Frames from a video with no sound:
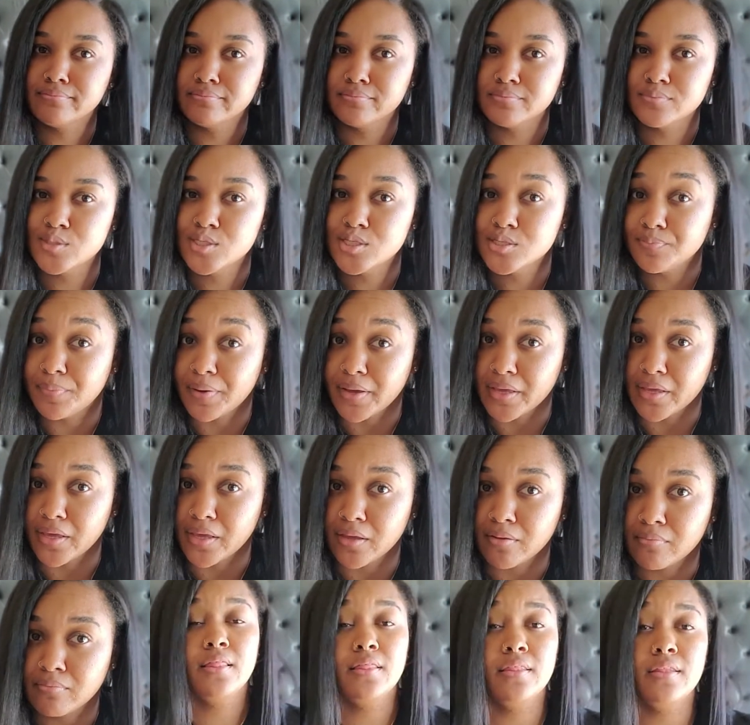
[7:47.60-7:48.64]
spiking.
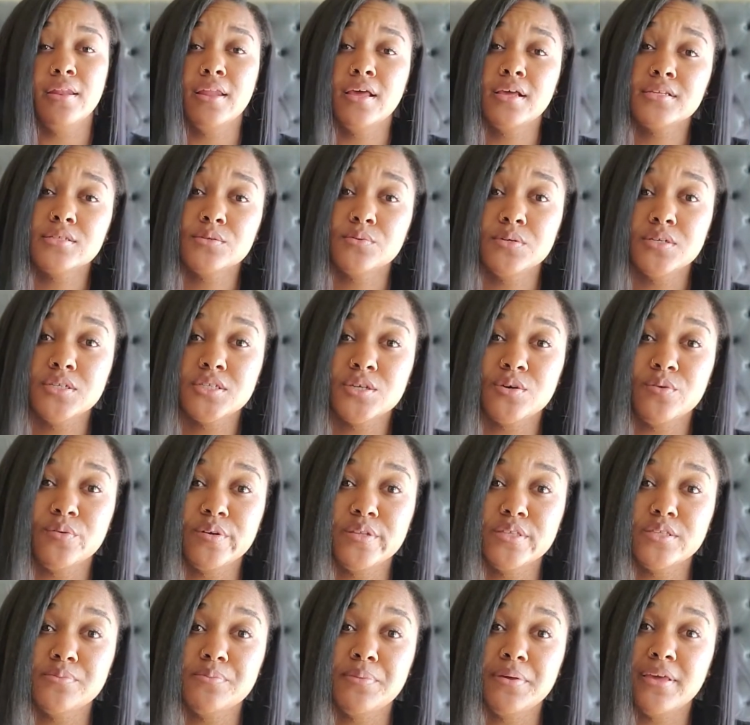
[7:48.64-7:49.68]
Next one is
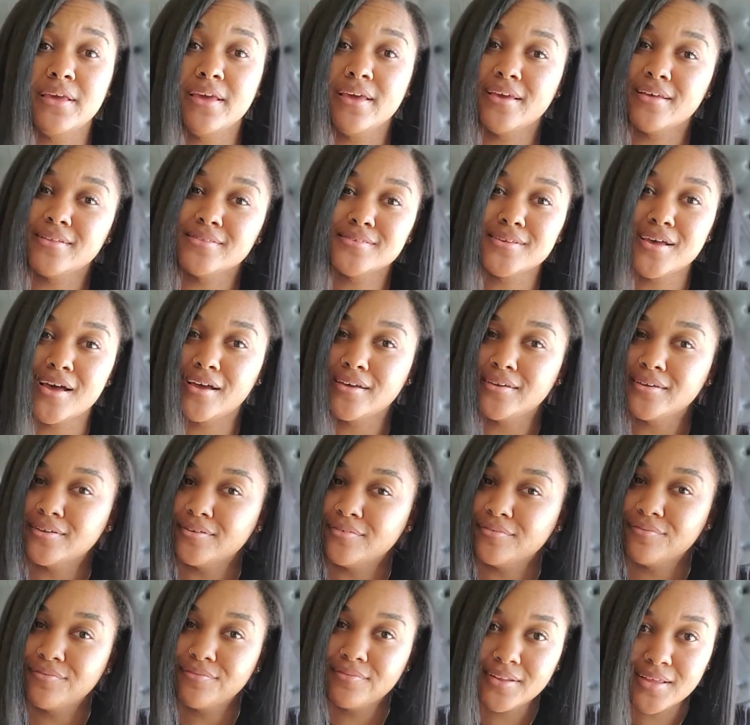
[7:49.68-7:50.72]
going to be
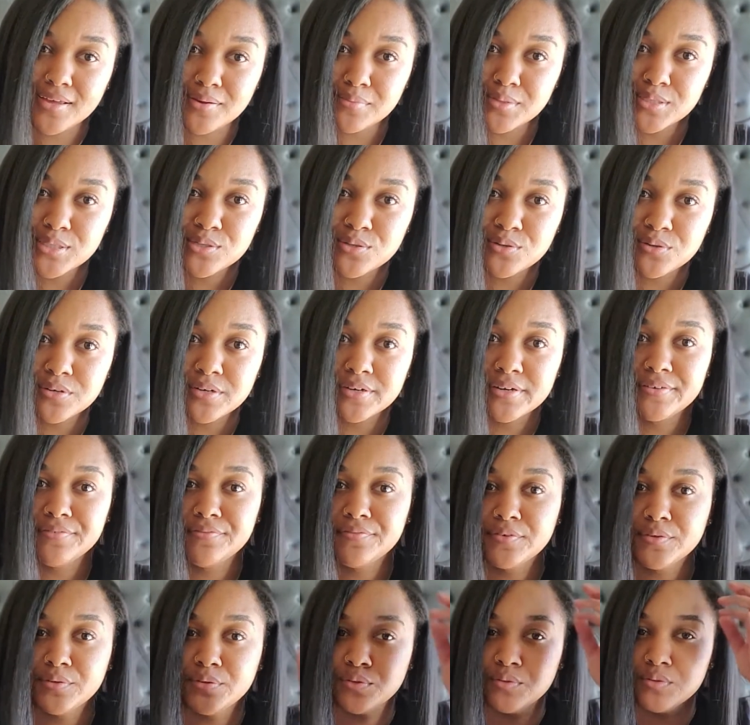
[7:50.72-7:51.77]
anti-inflammatory
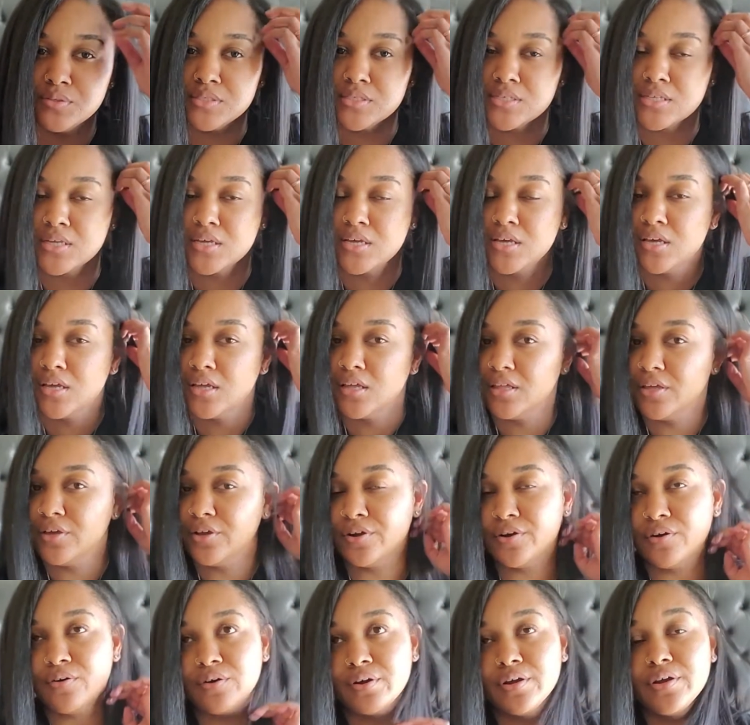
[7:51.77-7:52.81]
foods.
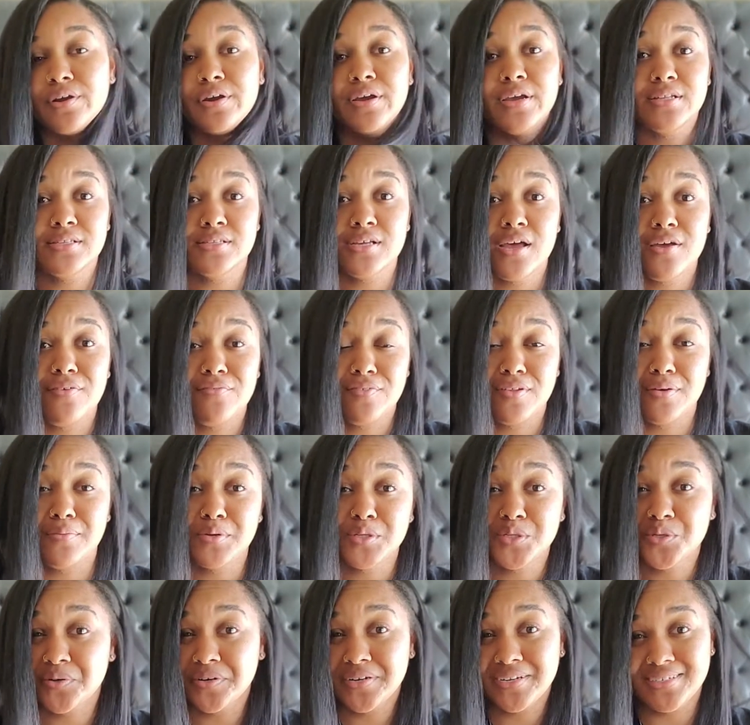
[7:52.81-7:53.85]
Your
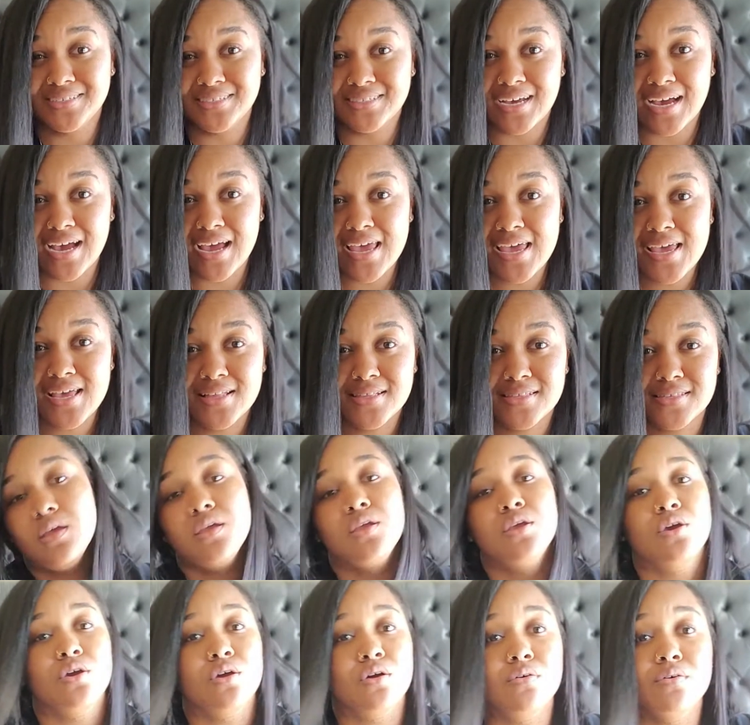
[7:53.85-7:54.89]
anti-inflammatory diet.
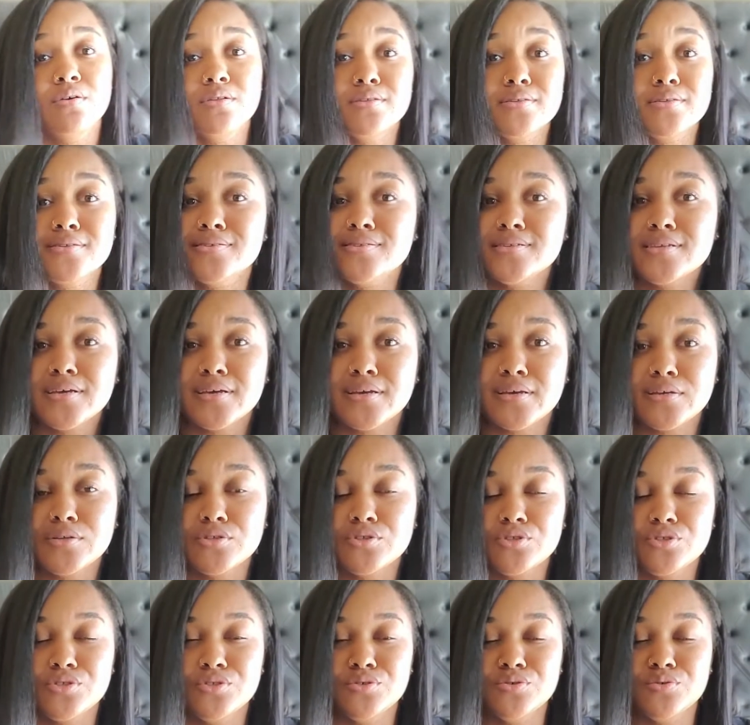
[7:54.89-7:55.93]
You're going to stick
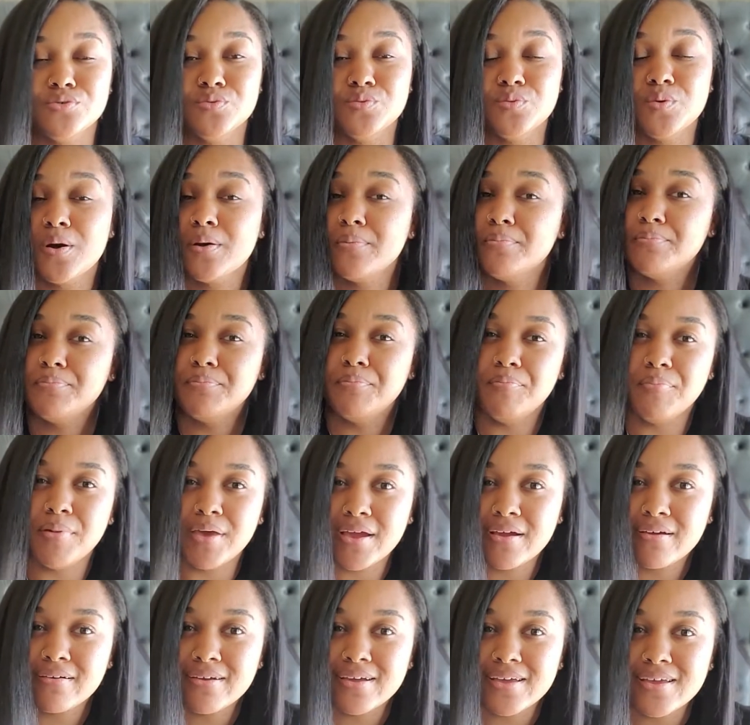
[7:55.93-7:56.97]
to
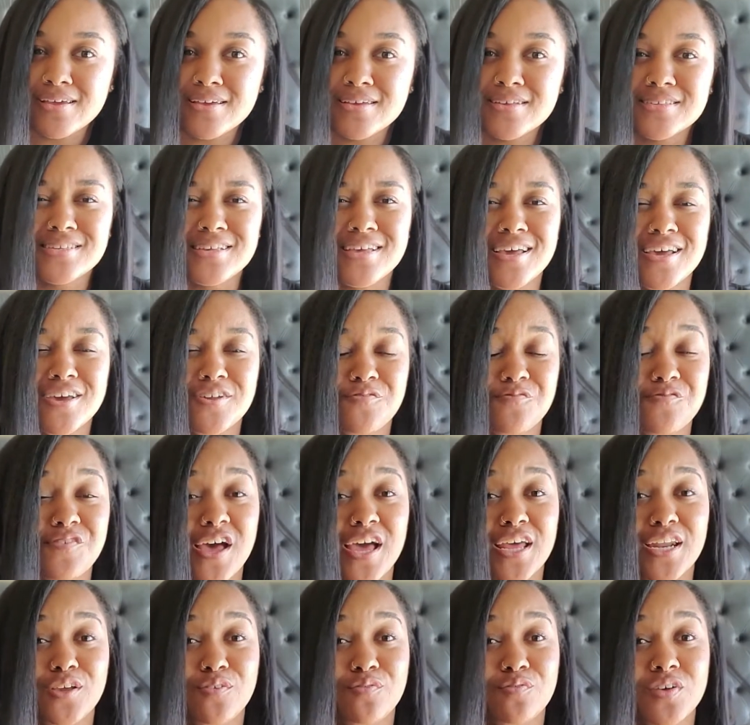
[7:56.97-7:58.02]
berries and
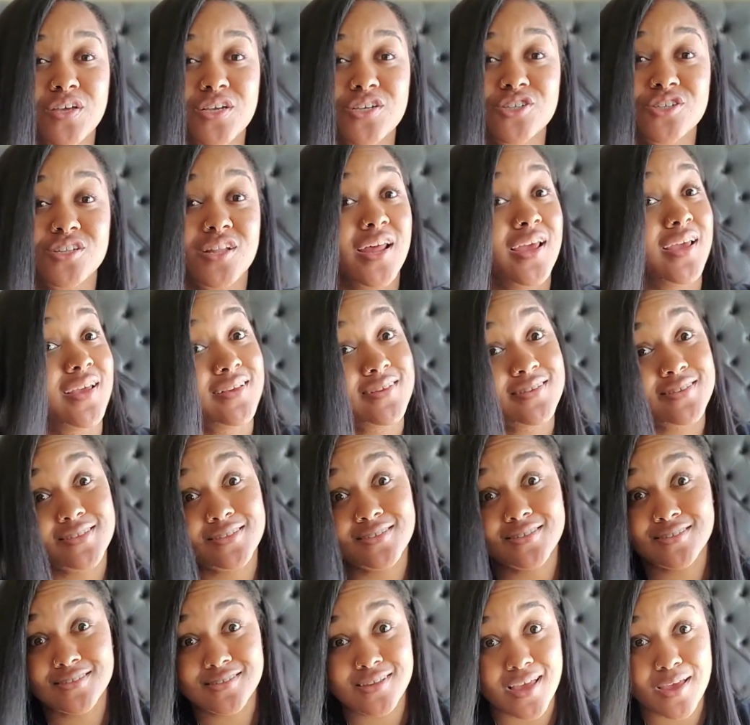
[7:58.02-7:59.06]
fatty fish like
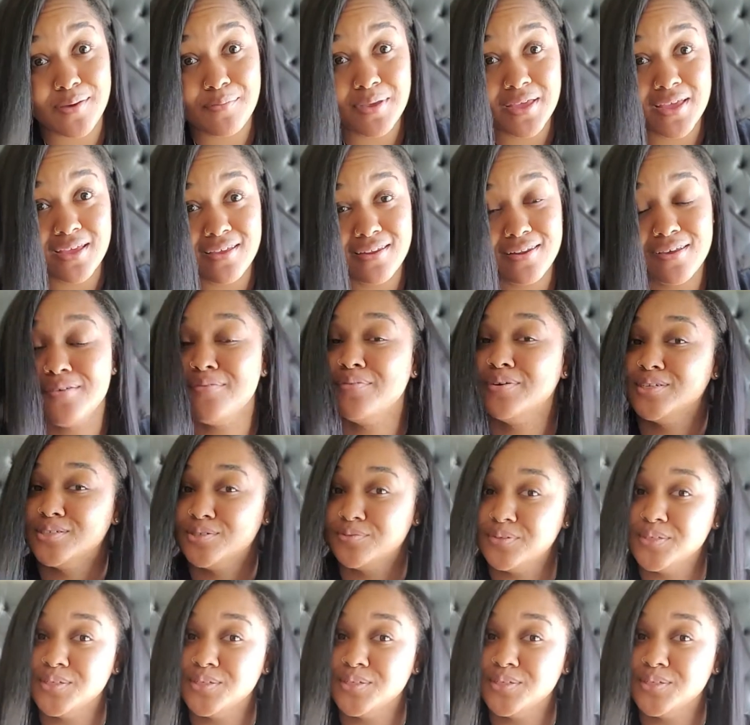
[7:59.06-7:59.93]
salmon, which we